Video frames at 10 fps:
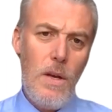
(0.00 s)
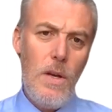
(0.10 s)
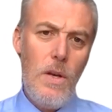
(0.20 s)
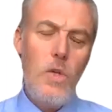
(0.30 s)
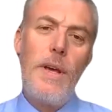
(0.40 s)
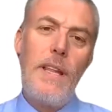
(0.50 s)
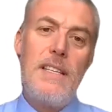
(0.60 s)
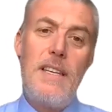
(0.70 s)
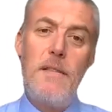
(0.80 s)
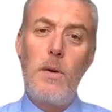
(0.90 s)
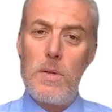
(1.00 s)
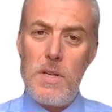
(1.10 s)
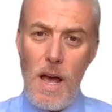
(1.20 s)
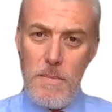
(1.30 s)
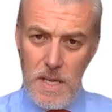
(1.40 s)
During these difficult
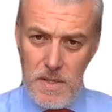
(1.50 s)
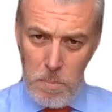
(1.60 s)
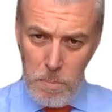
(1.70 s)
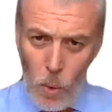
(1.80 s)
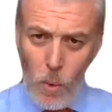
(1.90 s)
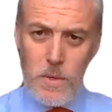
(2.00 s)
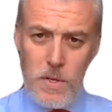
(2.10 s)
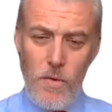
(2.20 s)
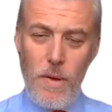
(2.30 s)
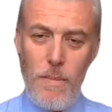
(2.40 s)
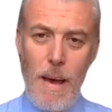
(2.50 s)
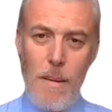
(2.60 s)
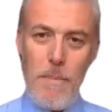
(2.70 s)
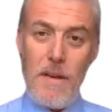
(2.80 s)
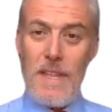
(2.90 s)
times, it's important to
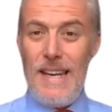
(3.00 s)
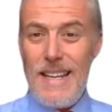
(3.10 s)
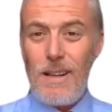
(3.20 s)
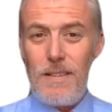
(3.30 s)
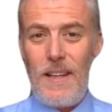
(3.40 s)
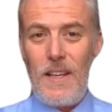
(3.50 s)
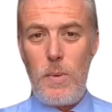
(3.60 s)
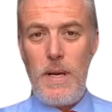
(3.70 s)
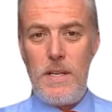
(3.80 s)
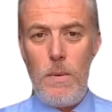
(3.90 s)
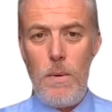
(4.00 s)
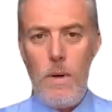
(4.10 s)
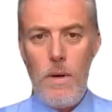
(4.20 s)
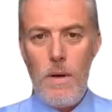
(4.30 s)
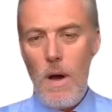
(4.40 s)
remember that the little things we do
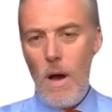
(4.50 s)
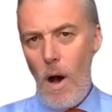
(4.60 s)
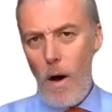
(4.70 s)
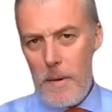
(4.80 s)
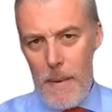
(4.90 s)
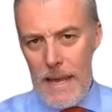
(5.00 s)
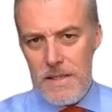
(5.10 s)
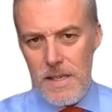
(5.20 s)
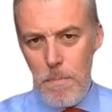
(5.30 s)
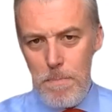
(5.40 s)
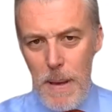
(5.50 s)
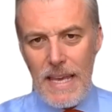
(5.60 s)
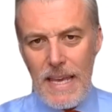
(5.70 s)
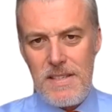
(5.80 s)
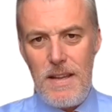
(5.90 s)
often makes the
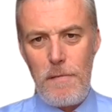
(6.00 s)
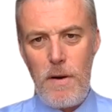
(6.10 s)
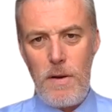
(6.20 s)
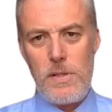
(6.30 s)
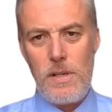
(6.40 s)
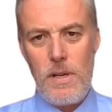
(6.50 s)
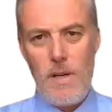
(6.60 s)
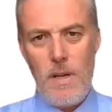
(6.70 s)
biggest difference.